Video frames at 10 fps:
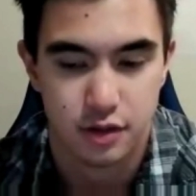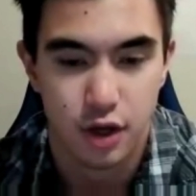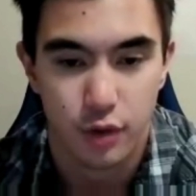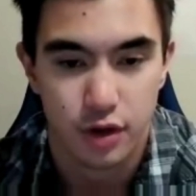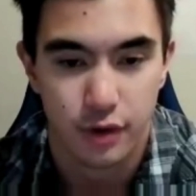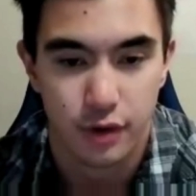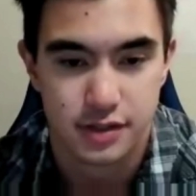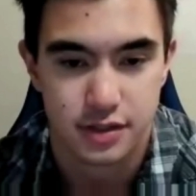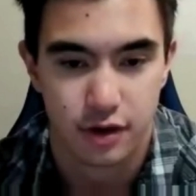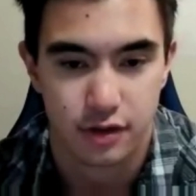no, you don't
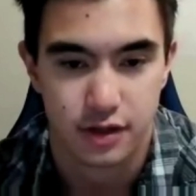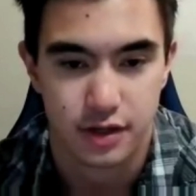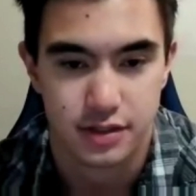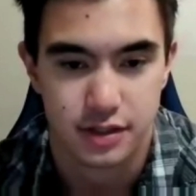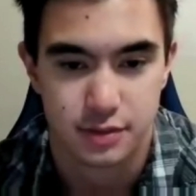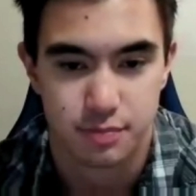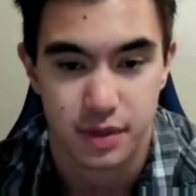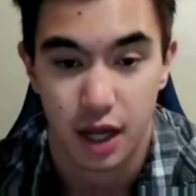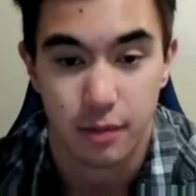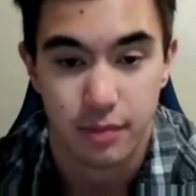necessarily need to just
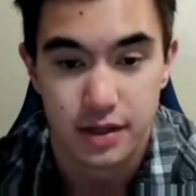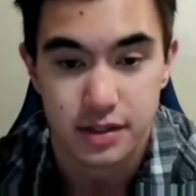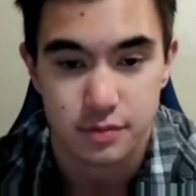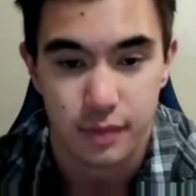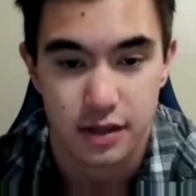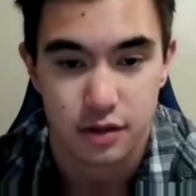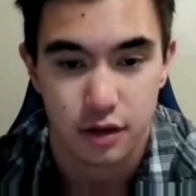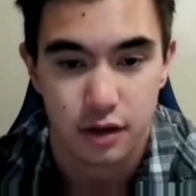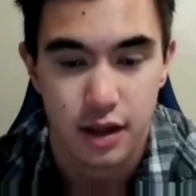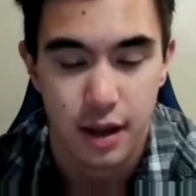become a business
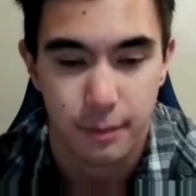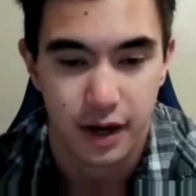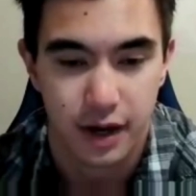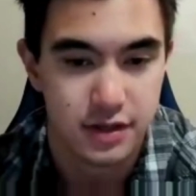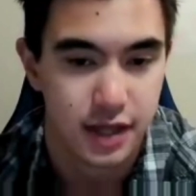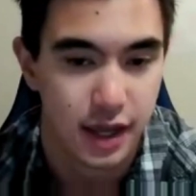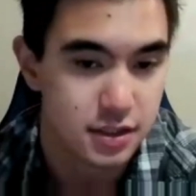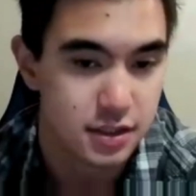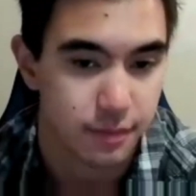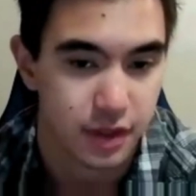major, but I think
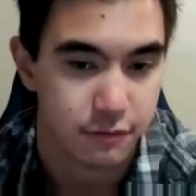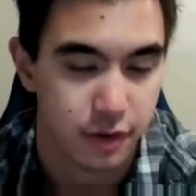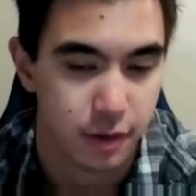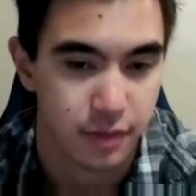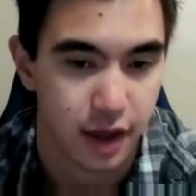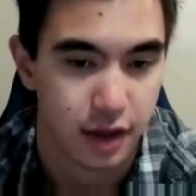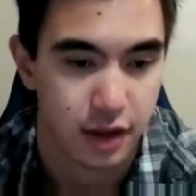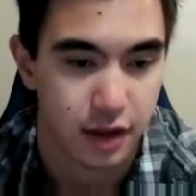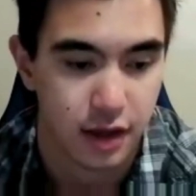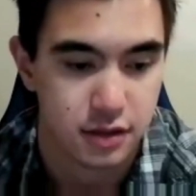take something from
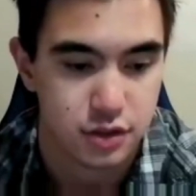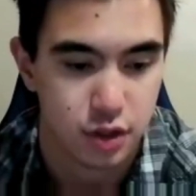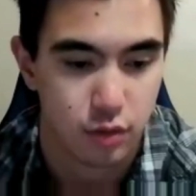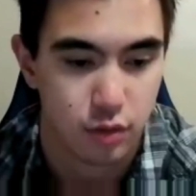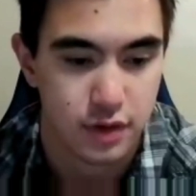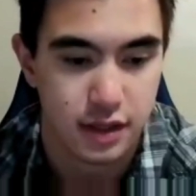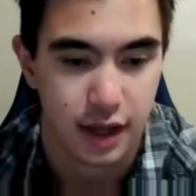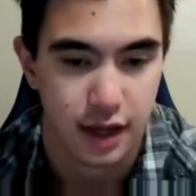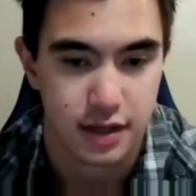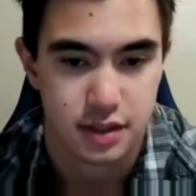that. And so
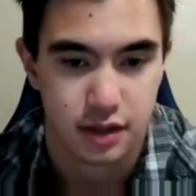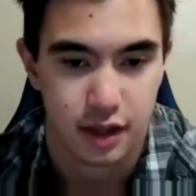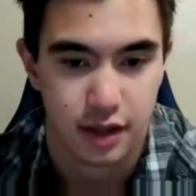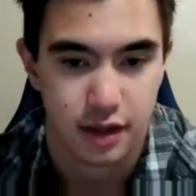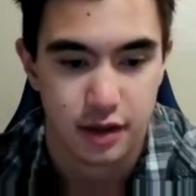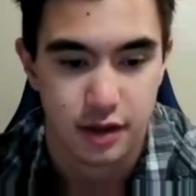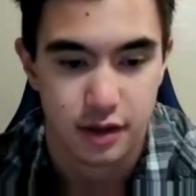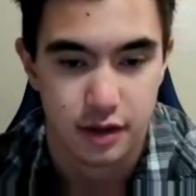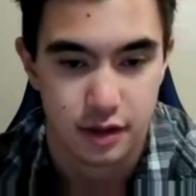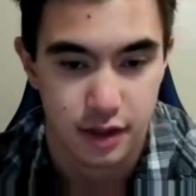realize that, like,
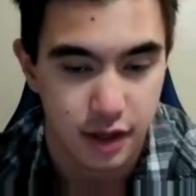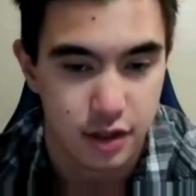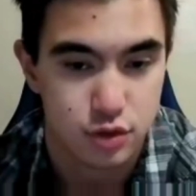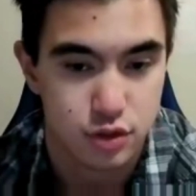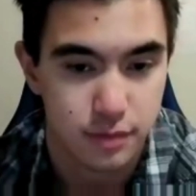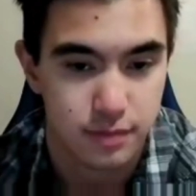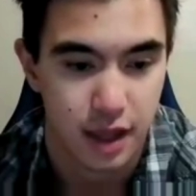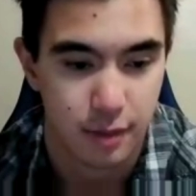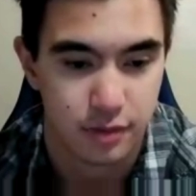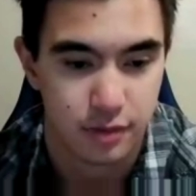yeah, you should
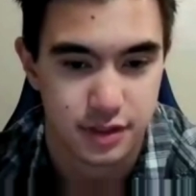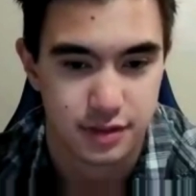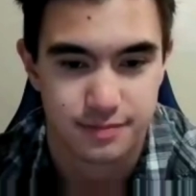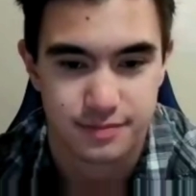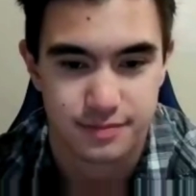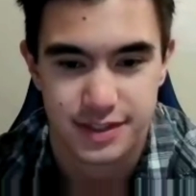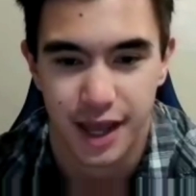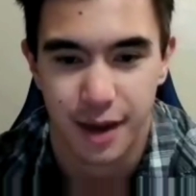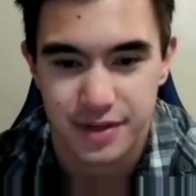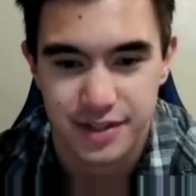be able to
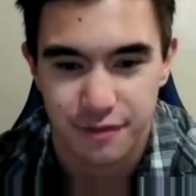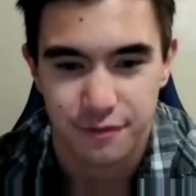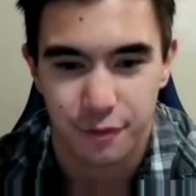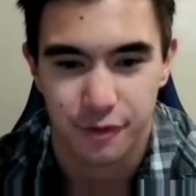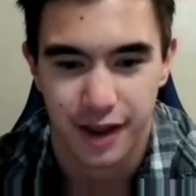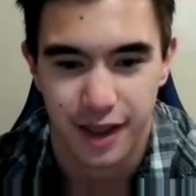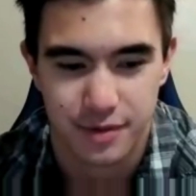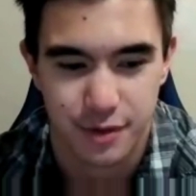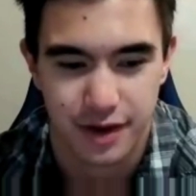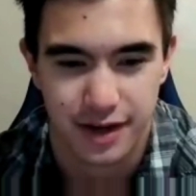stay up until 4
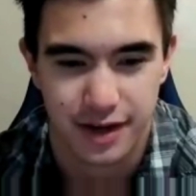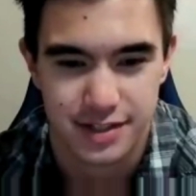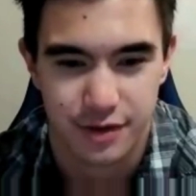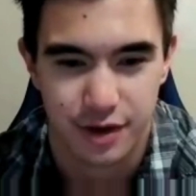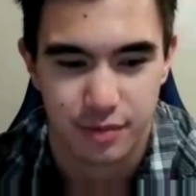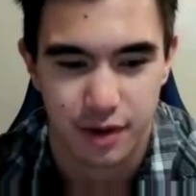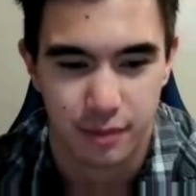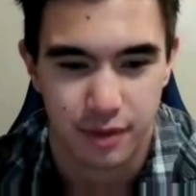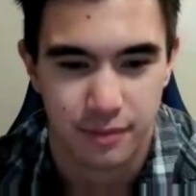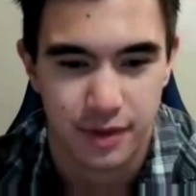a.m. doing an engineering
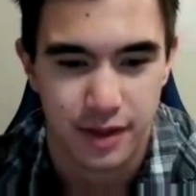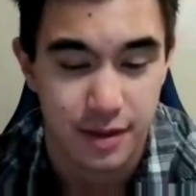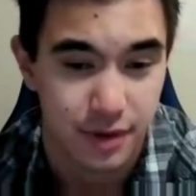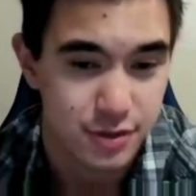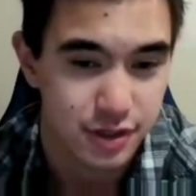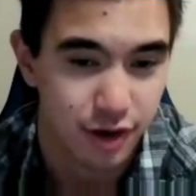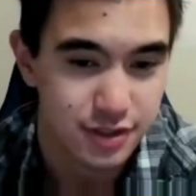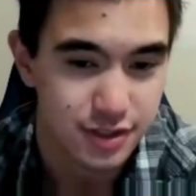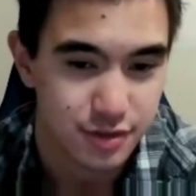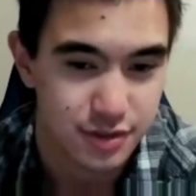problem, but you should
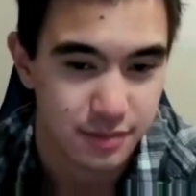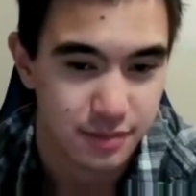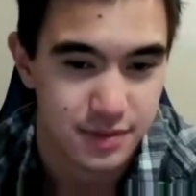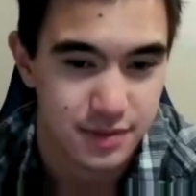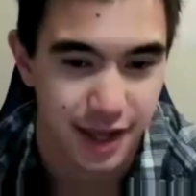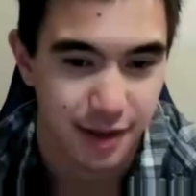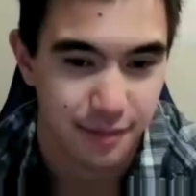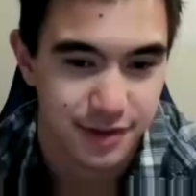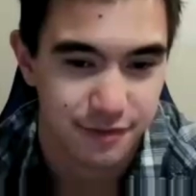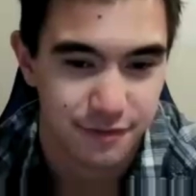also sometimes stay
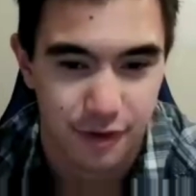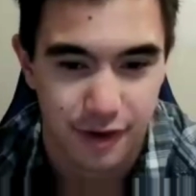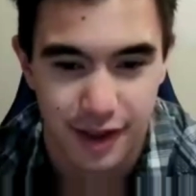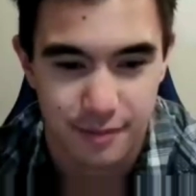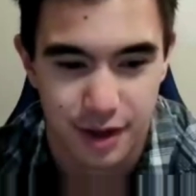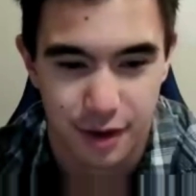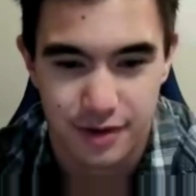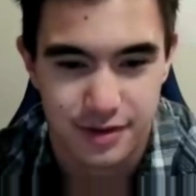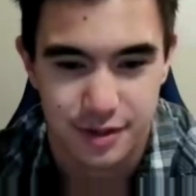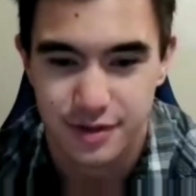up until 4 a.m.
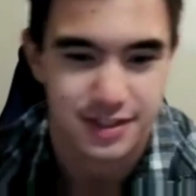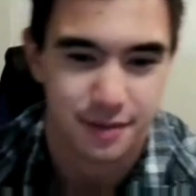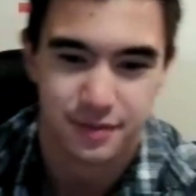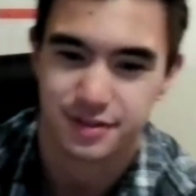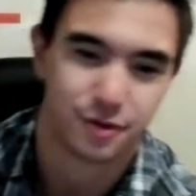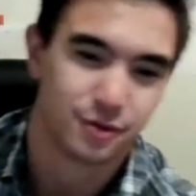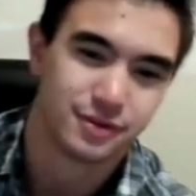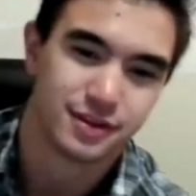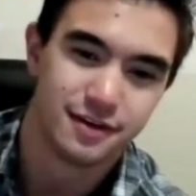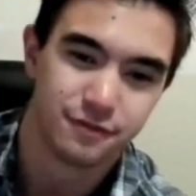going doing something
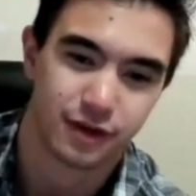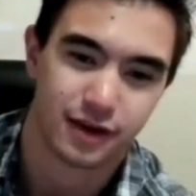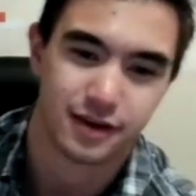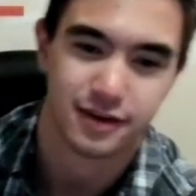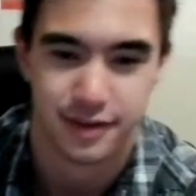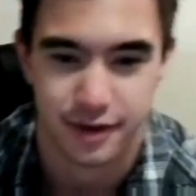totally different.